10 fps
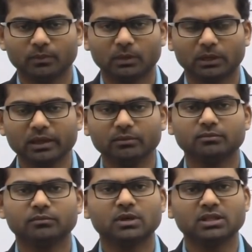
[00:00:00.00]
Okay,
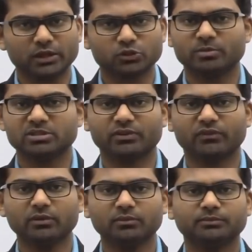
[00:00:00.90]
thank you so much
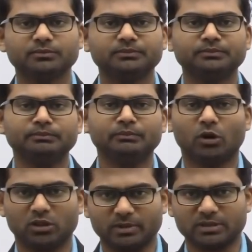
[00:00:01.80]
everyone,
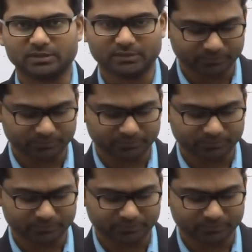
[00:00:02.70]
all the best.